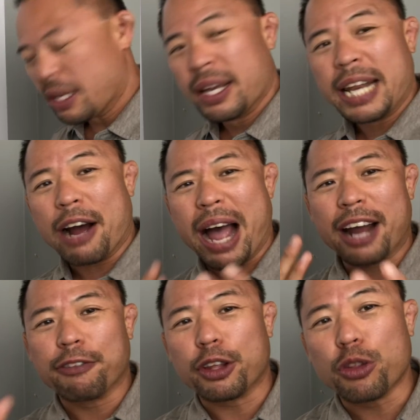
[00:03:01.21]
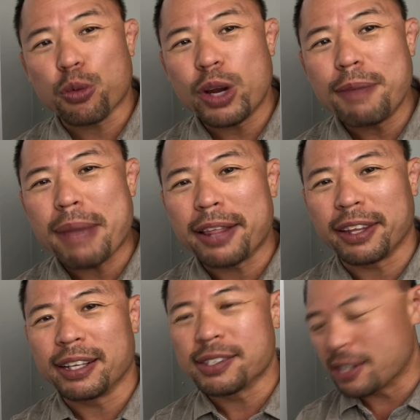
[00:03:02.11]
Now, out of the 3
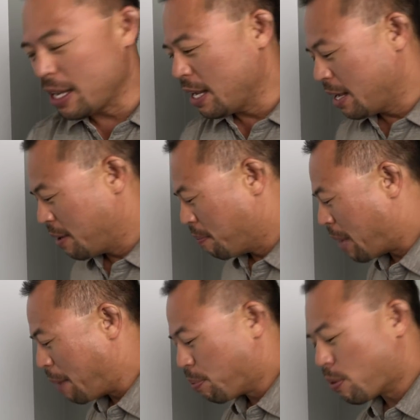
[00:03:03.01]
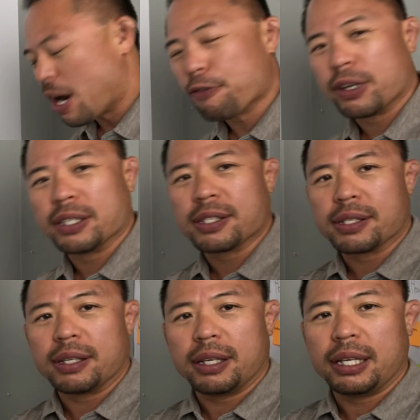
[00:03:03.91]
methods, my
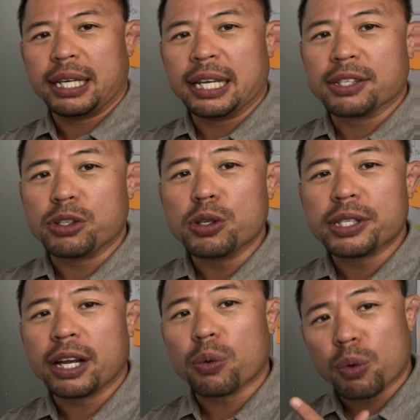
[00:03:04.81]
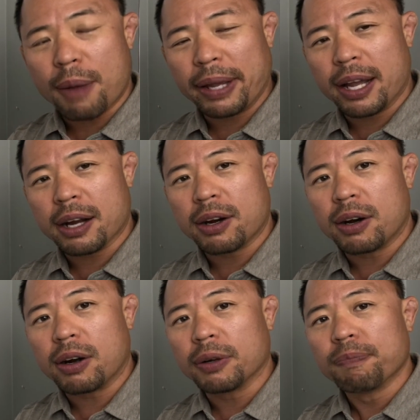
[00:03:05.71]
preference is using rubbing
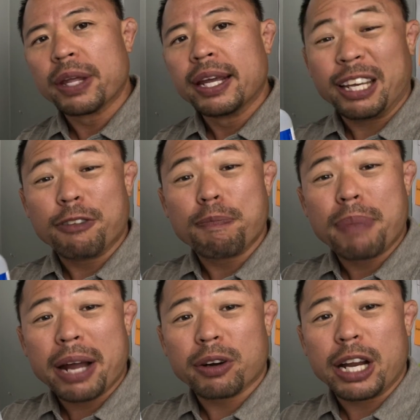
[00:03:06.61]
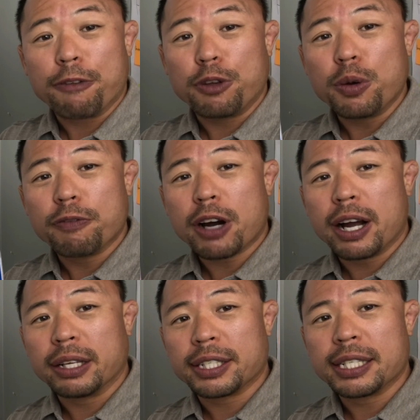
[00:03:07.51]
alcohol. Even better if you've
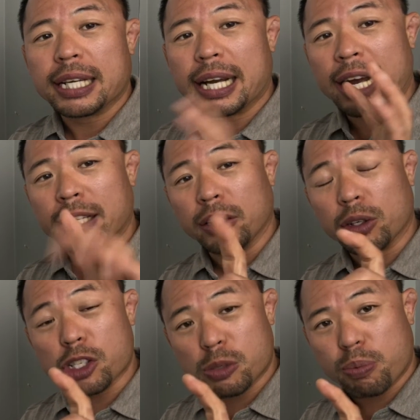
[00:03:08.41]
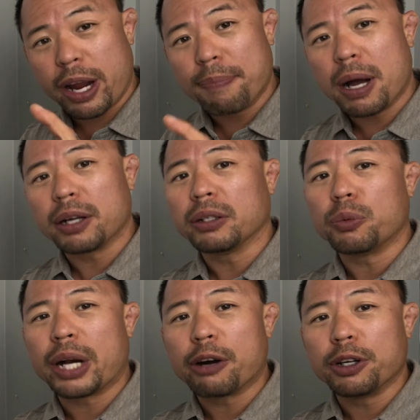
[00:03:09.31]
got a little spray bottle.
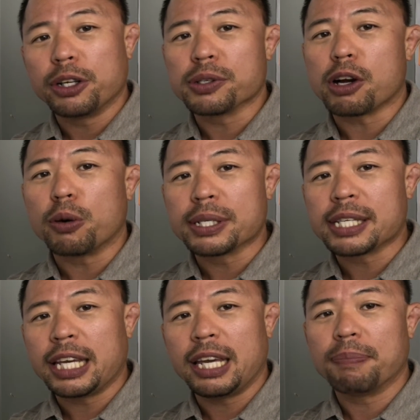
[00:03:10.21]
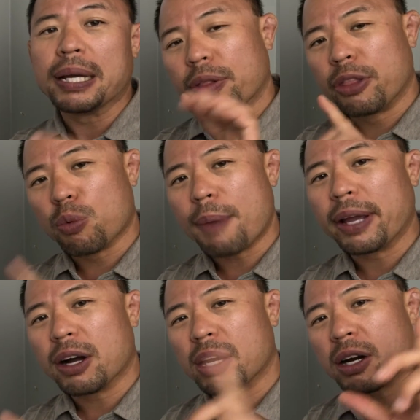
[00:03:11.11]
What I would do is always keep the rubbing
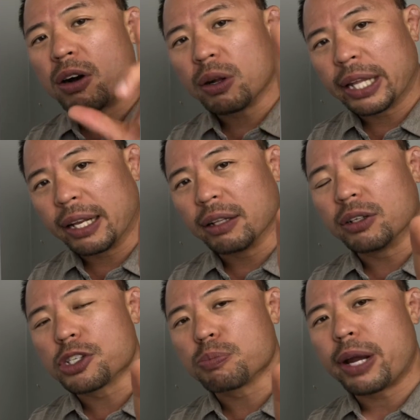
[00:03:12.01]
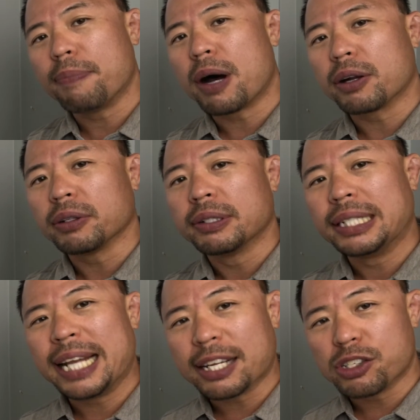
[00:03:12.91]
alcohol in a little spray bottle
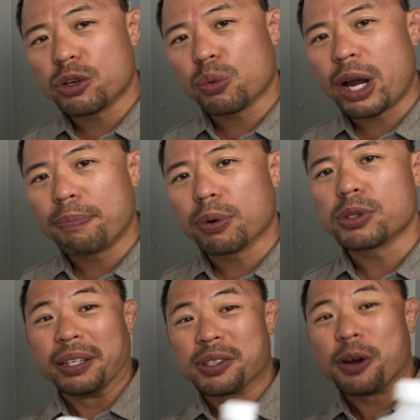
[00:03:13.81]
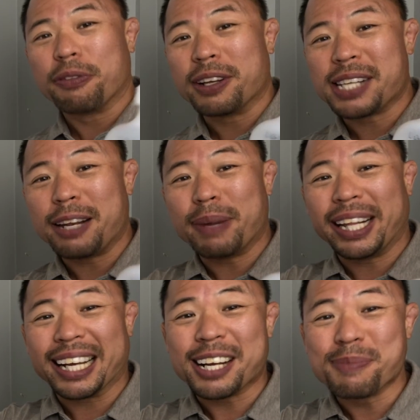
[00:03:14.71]
next to your whiteboard. So if there's anybody
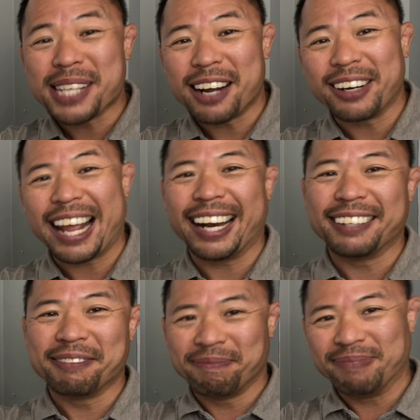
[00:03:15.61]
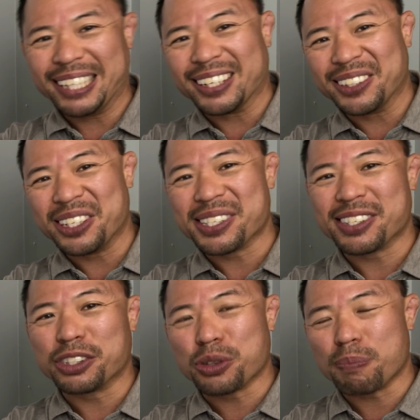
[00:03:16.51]
that comes out and uses
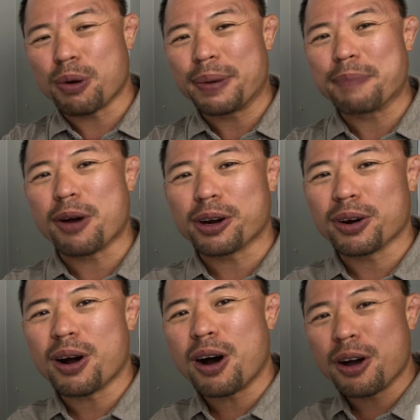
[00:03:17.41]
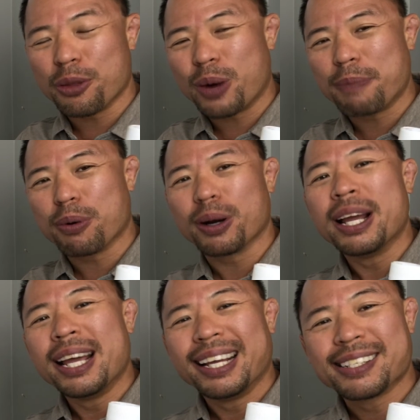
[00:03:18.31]
a permanent marker on the whiteboard,
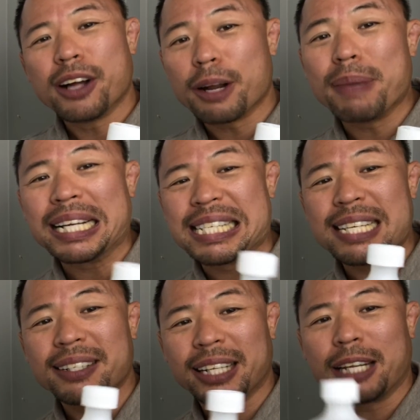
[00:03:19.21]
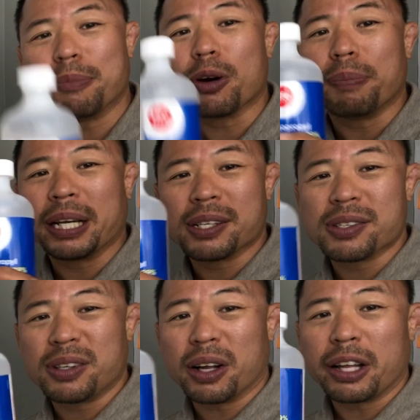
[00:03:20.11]
it's not a big deal anymore because
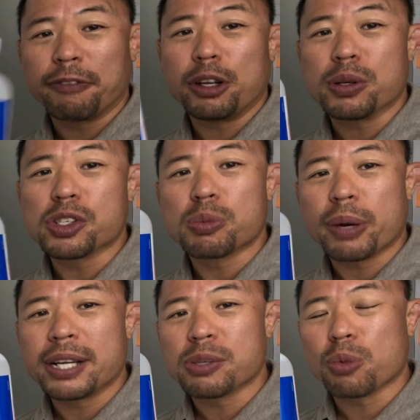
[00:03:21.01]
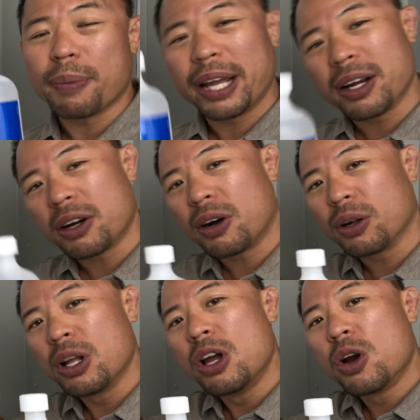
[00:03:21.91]
all you have to do is spray some rubbing
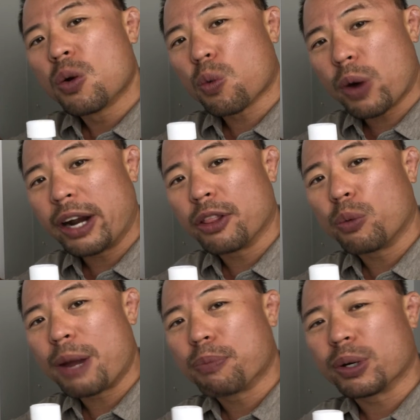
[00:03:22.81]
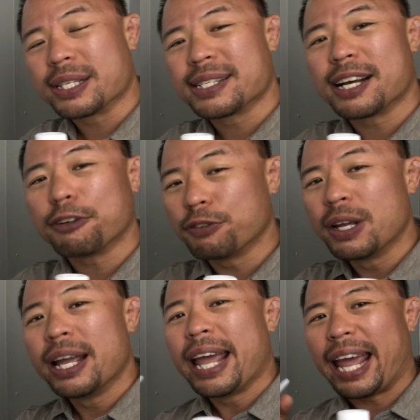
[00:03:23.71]
alcohol right on the whiteboard itself.
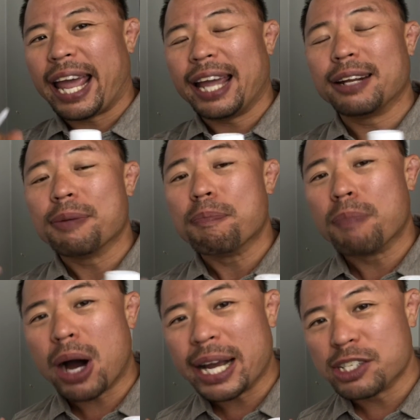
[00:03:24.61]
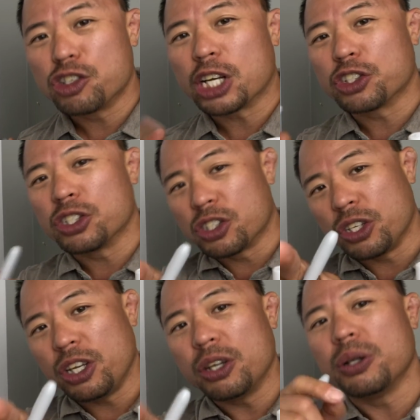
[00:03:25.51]
And my suggestion to
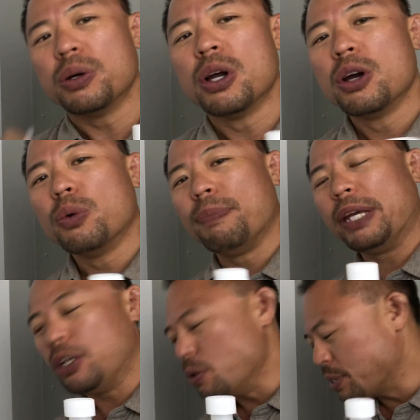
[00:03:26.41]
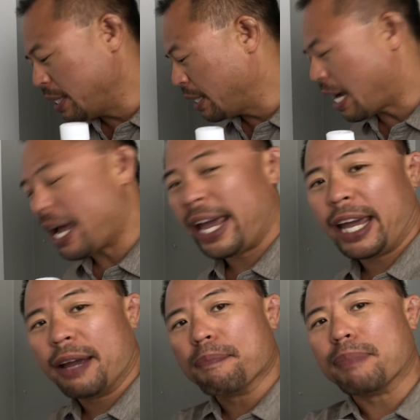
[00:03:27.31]
you would be using
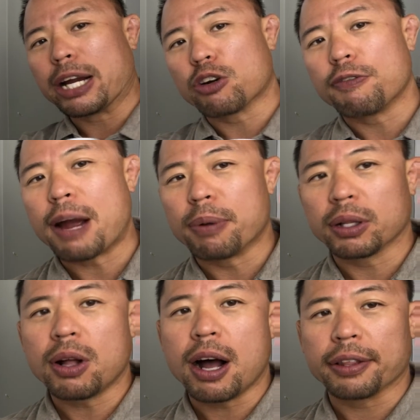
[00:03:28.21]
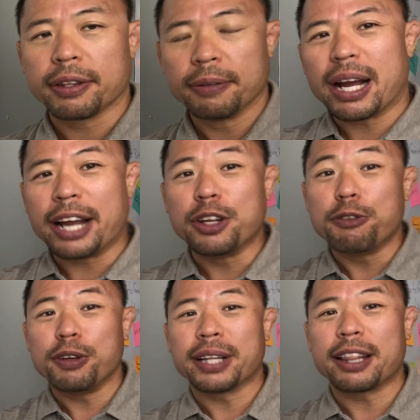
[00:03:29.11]
a microfiber cloth. I do
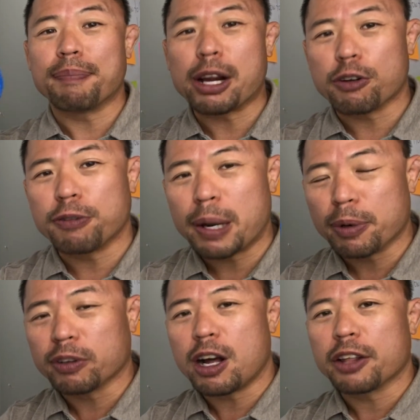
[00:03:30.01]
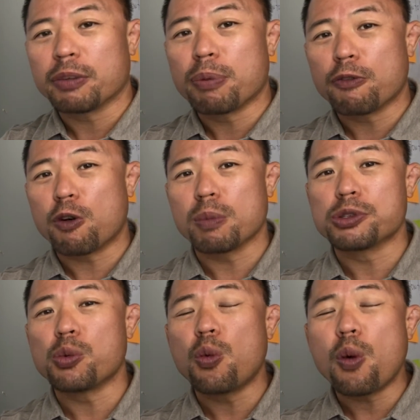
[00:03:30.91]
feel that the microfiber cloth performs
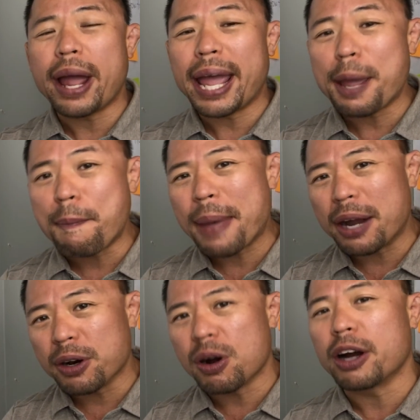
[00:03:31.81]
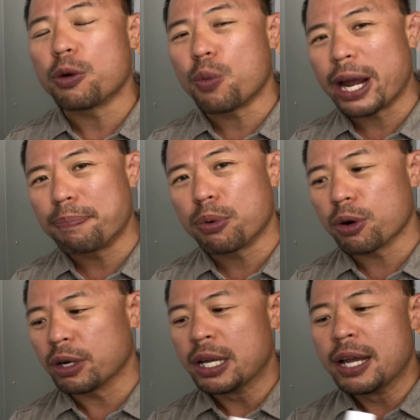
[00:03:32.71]
way better on a
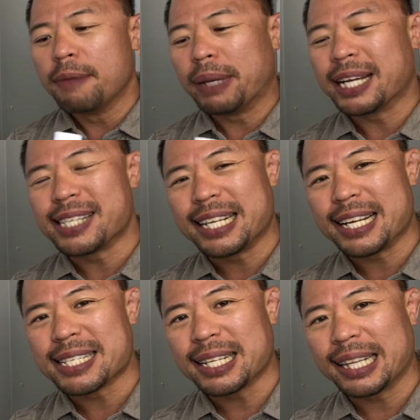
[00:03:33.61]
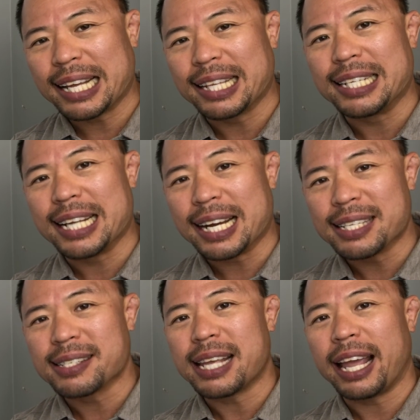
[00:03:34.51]
whiteboard because it does collect the
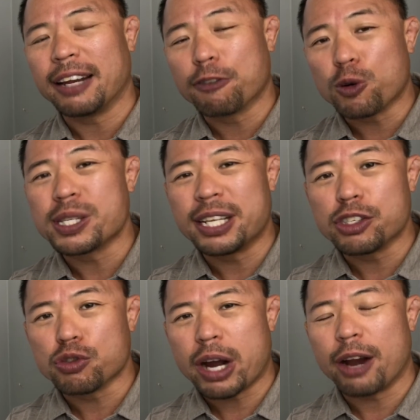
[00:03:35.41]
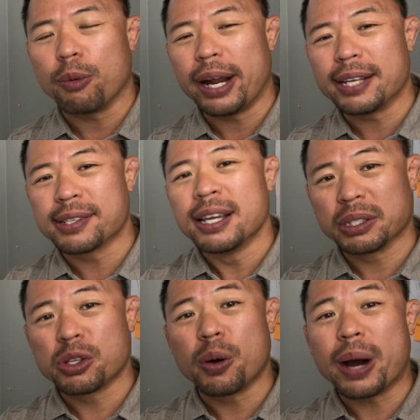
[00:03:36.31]
dust, and of course it is dry erase,
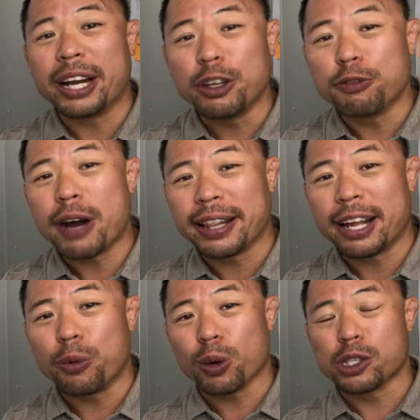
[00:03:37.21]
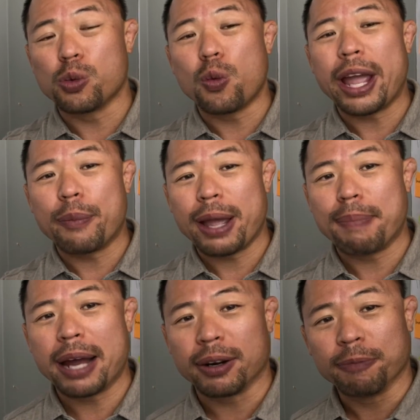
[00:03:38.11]
so I do find that it works way, way
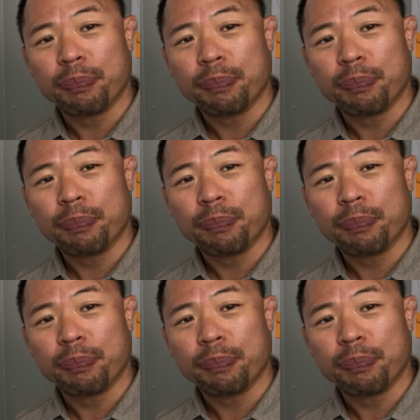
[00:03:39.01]
better.